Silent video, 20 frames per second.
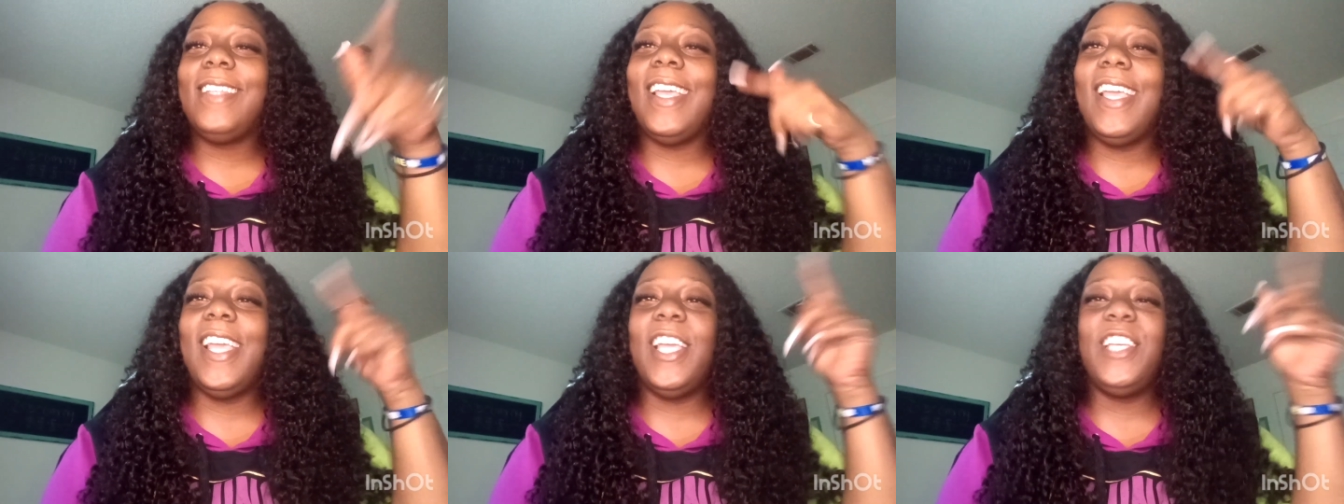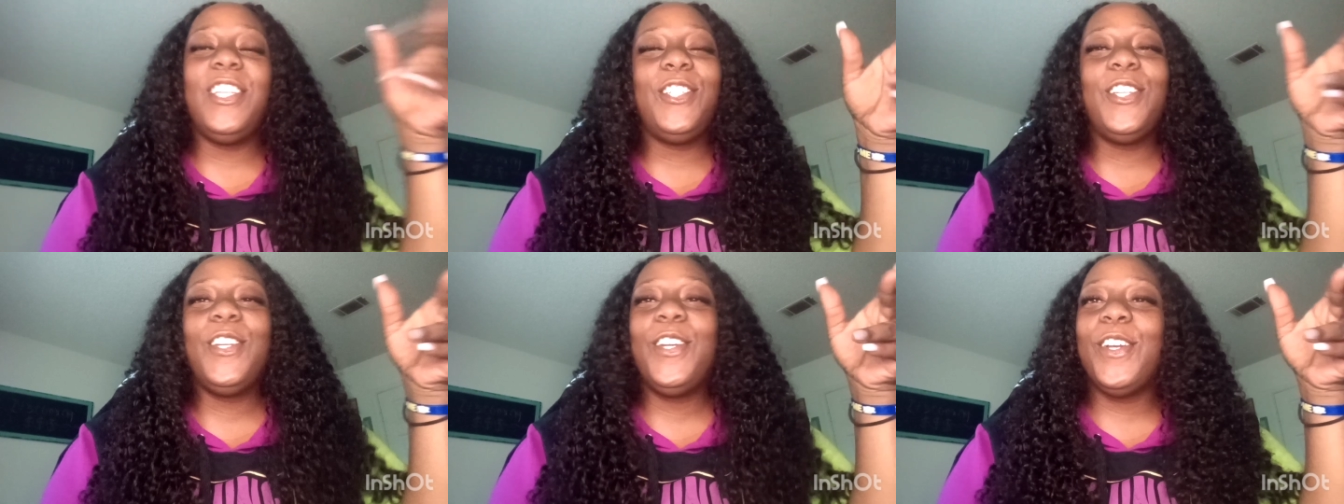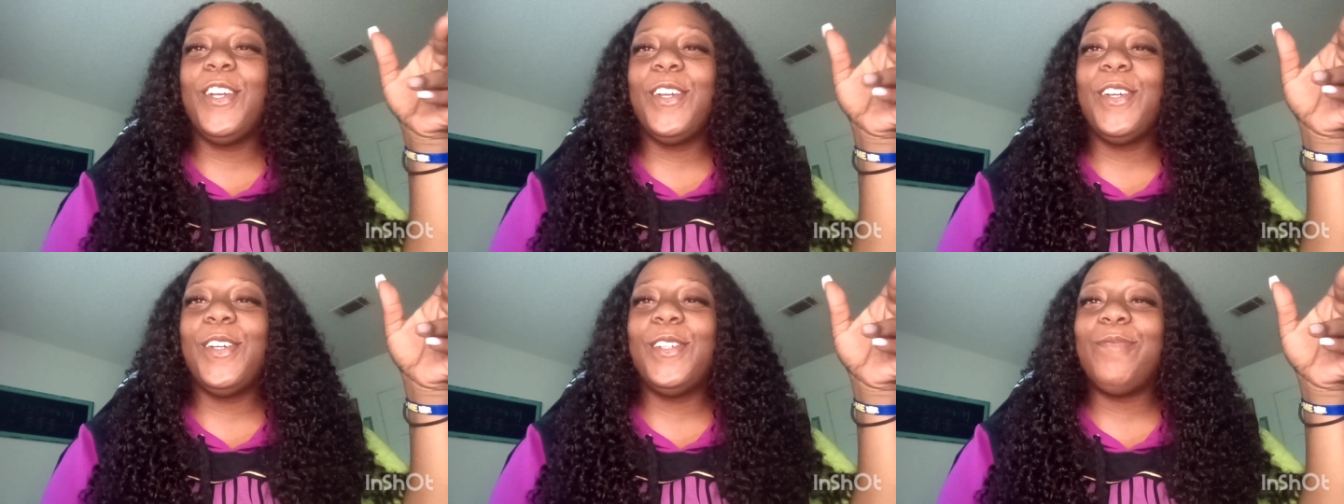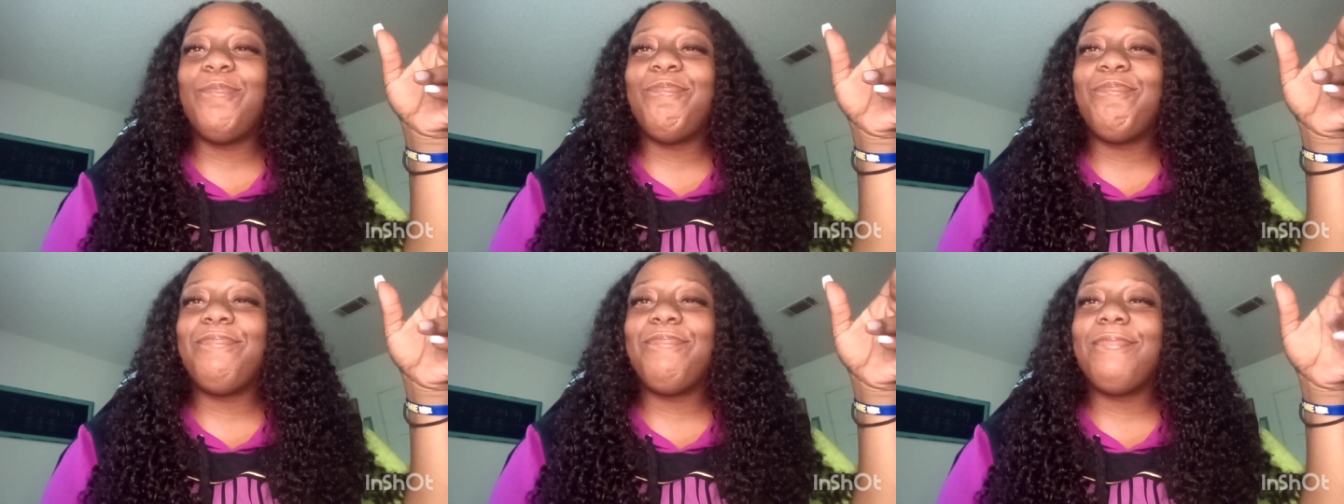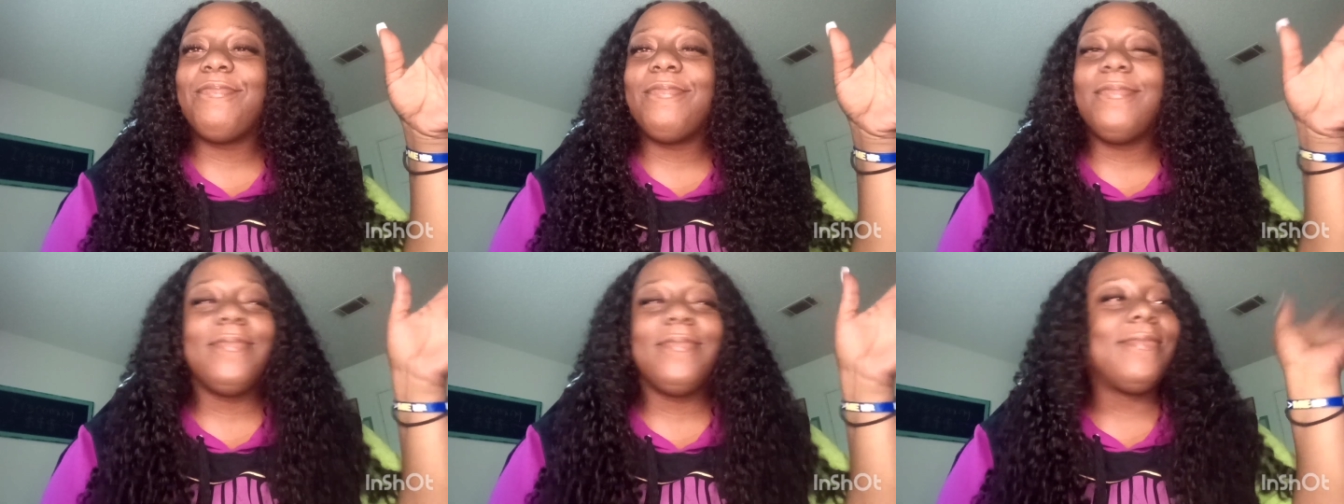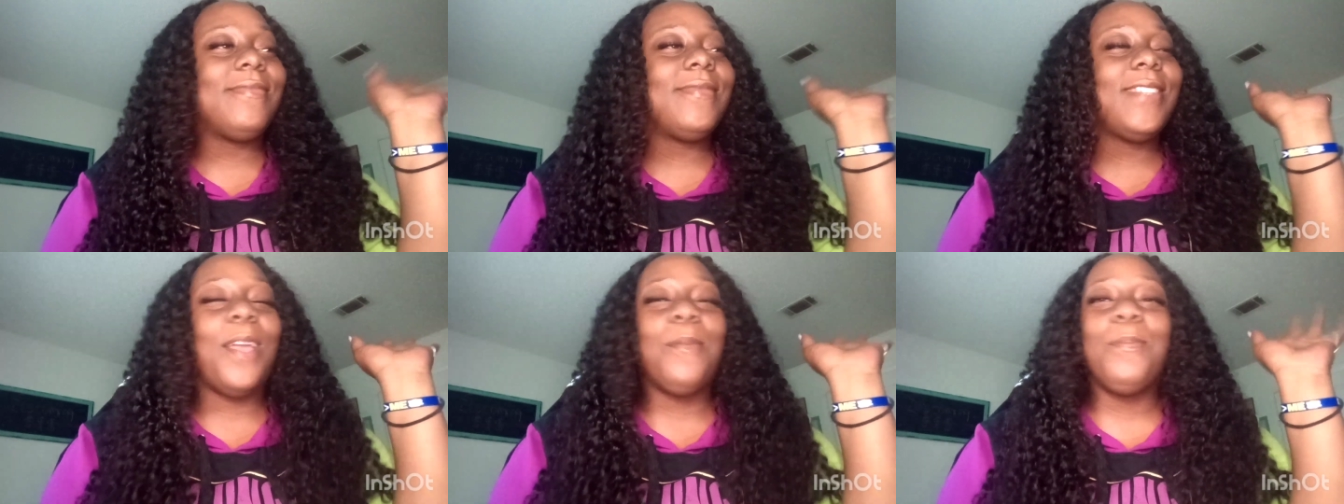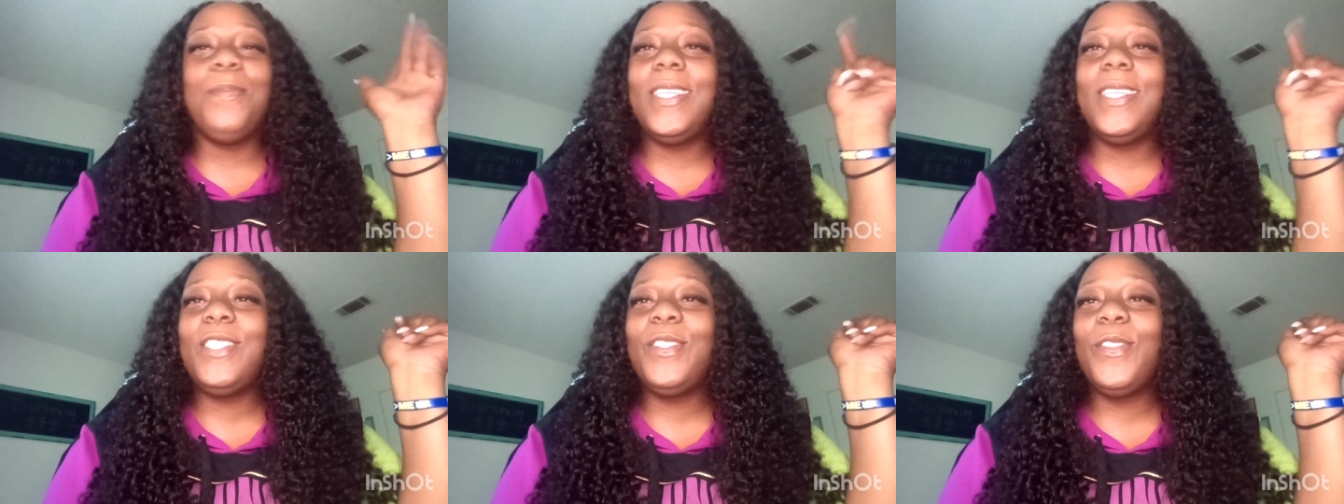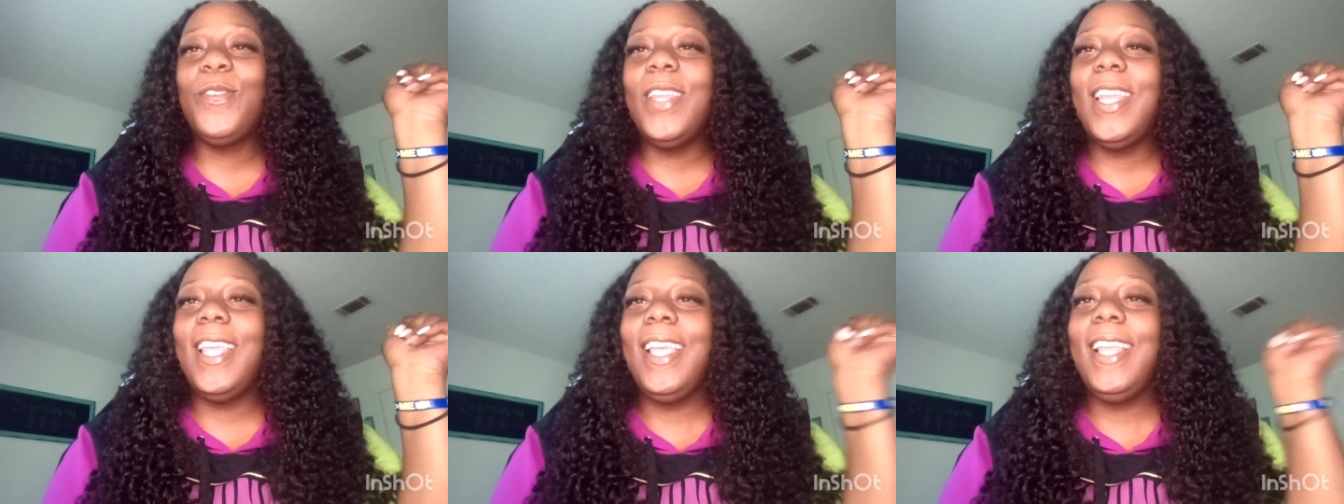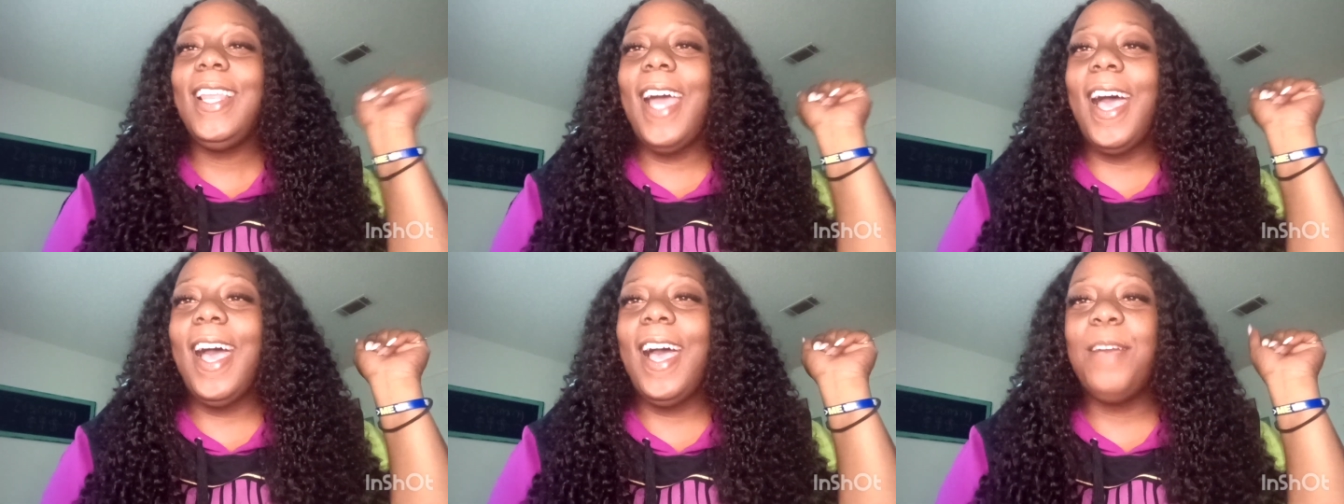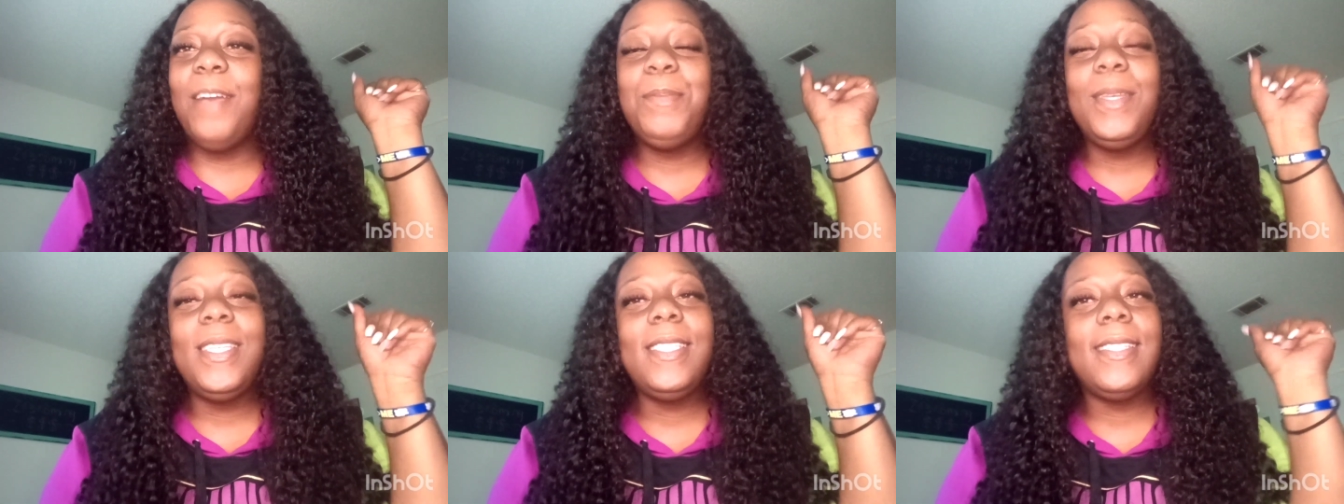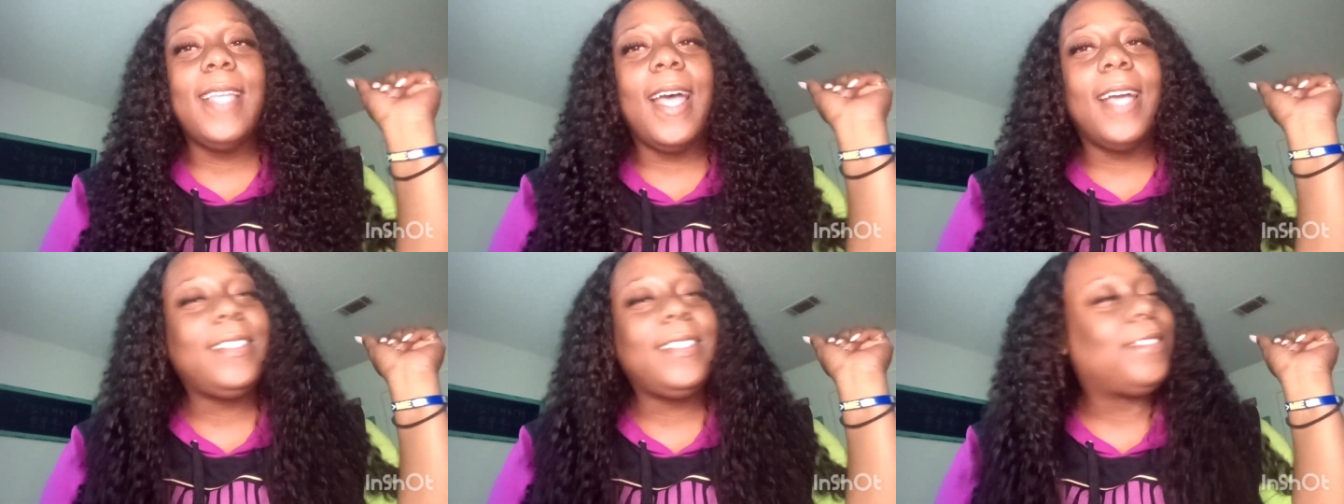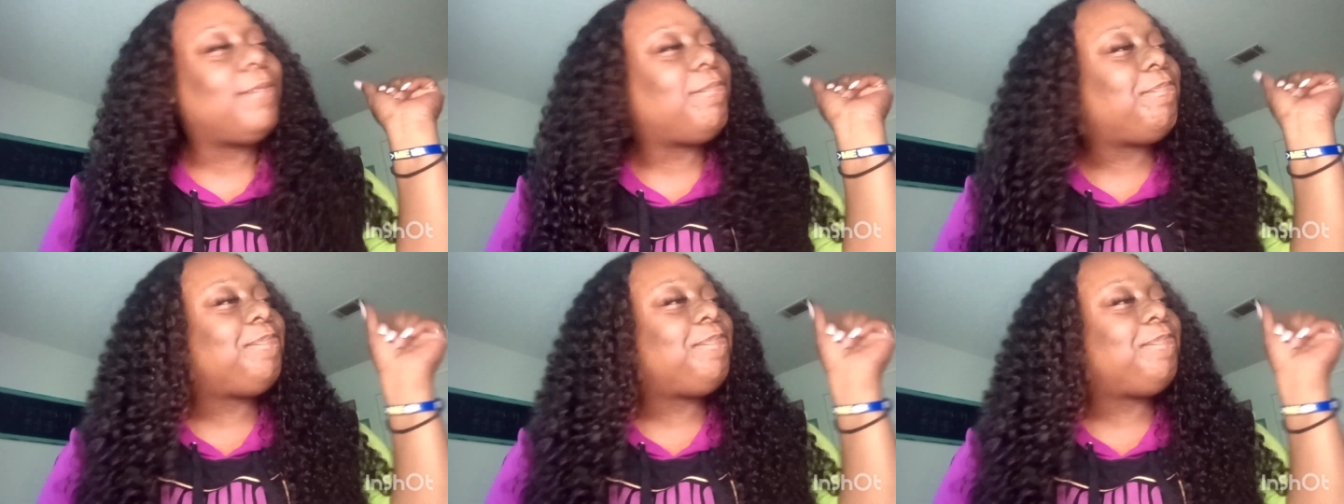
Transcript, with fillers: It's your girl, Miss 3D Live, Miss Tasha.